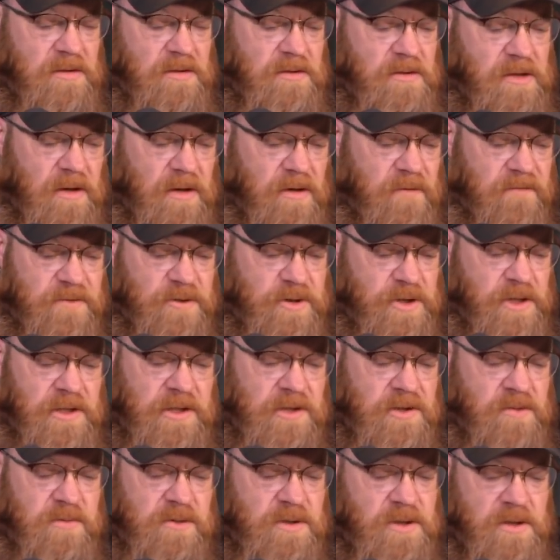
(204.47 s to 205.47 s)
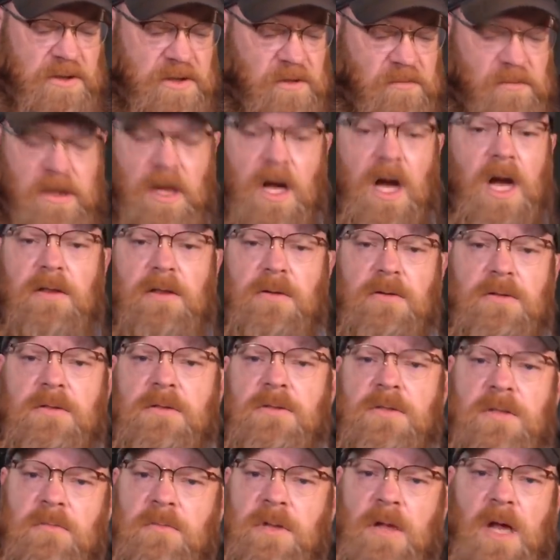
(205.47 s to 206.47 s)
you know, Virginians will just comply. They'll
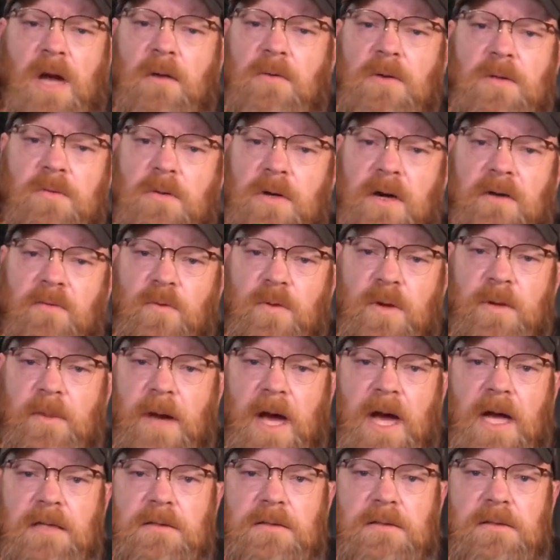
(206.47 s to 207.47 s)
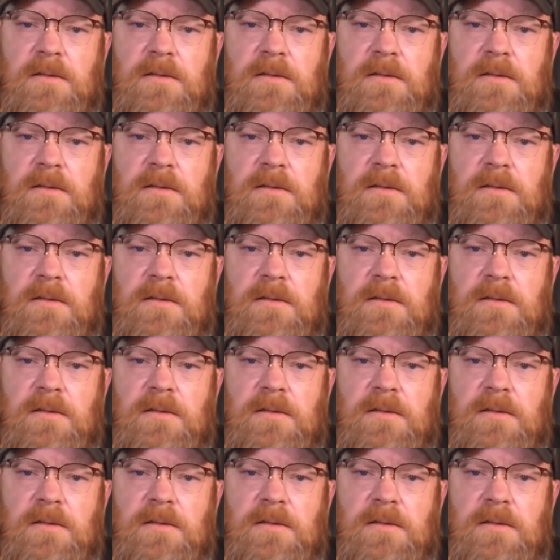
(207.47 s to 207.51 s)
just comply with whatever we pass."